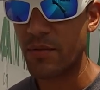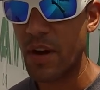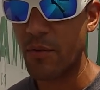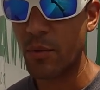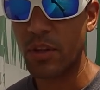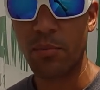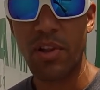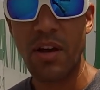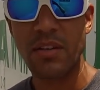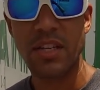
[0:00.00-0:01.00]
forever with the
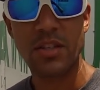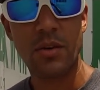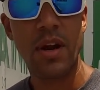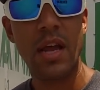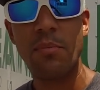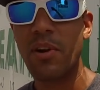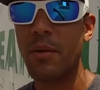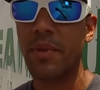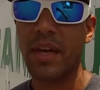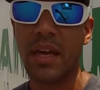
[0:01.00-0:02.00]
plugs, that's great. But
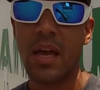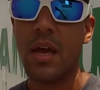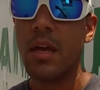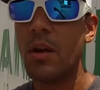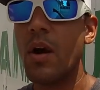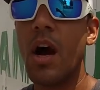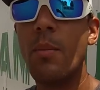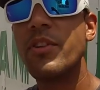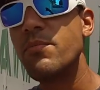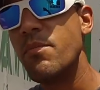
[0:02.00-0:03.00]
I'm like, you know, I'm going to